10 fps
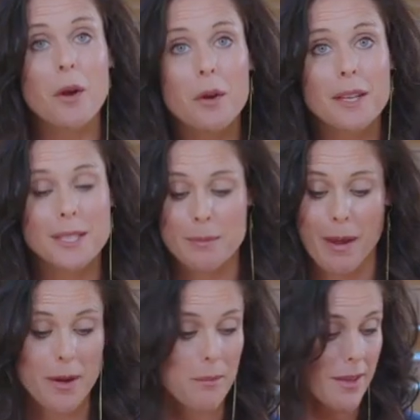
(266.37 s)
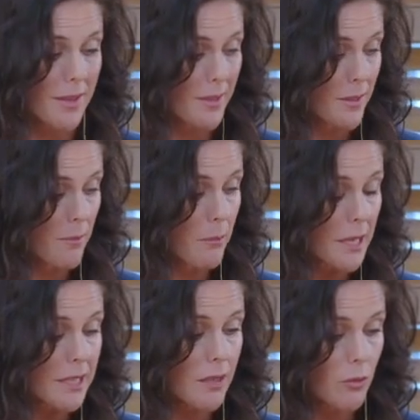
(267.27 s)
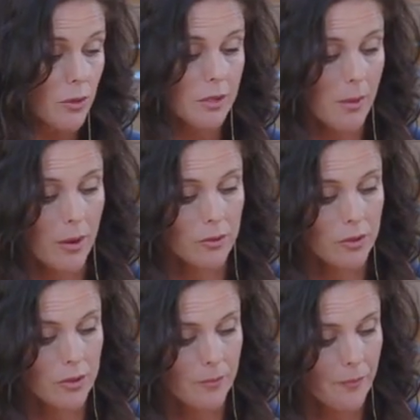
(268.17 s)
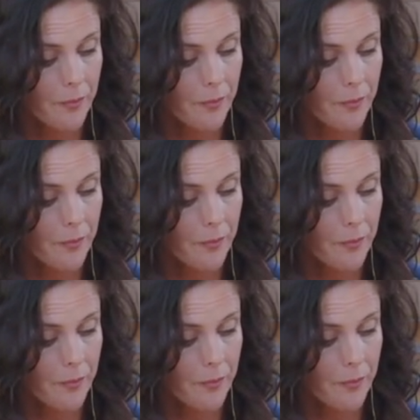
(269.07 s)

totally inspired by these beetroot sprouts.